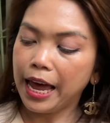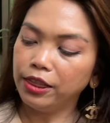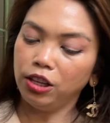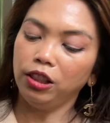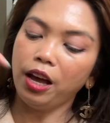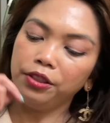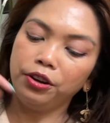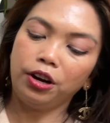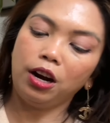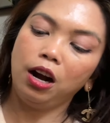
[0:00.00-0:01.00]
and the
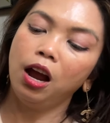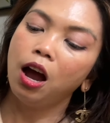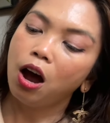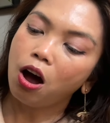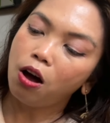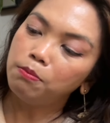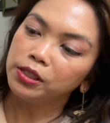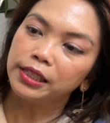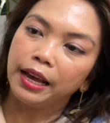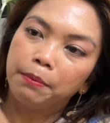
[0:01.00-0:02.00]
leather
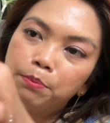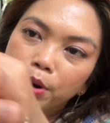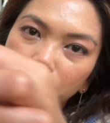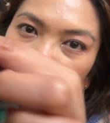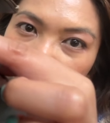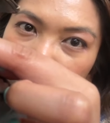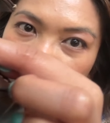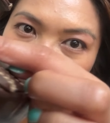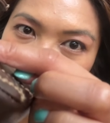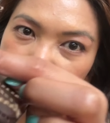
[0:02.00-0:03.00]
almost like burly
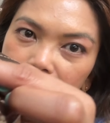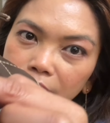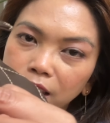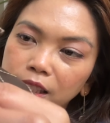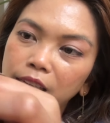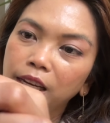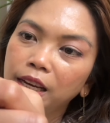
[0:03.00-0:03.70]
creases.